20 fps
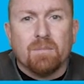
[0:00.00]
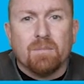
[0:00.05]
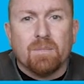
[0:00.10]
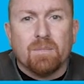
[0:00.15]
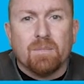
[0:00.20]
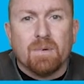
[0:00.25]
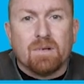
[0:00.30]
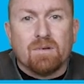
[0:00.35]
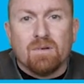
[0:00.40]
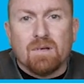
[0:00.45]

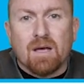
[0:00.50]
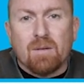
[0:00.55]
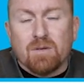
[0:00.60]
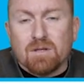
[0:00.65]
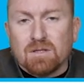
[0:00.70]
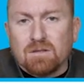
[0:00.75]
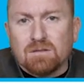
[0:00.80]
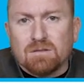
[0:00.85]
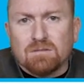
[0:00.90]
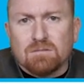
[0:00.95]
But up
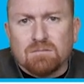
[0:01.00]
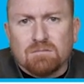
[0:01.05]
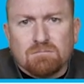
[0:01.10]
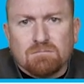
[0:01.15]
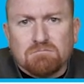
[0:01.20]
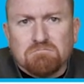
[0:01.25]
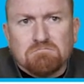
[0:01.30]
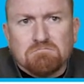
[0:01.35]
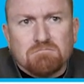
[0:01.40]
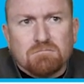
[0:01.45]
until
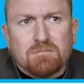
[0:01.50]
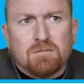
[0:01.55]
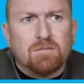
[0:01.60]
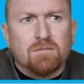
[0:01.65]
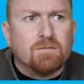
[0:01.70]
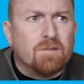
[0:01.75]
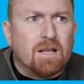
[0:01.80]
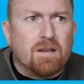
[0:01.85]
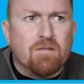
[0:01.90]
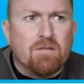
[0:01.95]

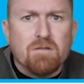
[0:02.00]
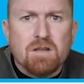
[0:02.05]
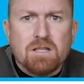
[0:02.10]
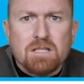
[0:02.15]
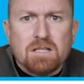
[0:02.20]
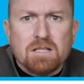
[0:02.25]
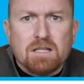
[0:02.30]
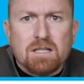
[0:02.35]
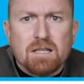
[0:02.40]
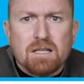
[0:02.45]
fairly
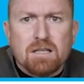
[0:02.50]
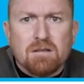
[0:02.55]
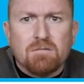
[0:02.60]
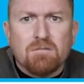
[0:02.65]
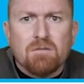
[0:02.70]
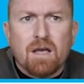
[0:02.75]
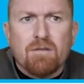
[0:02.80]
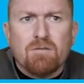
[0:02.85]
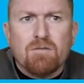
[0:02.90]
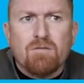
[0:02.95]
recently,
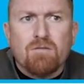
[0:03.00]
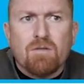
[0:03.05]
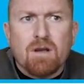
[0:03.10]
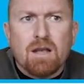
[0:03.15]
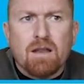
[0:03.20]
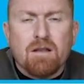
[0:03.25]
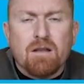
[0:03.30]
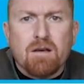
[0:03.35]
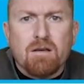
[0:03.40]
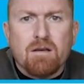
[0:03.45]
we haven't
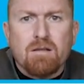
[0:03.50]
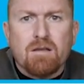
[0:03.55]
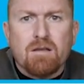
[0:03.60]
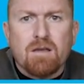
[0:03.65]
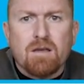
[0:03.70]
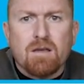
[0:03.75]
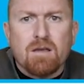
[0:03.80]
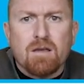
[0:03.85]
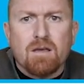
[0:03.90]
really known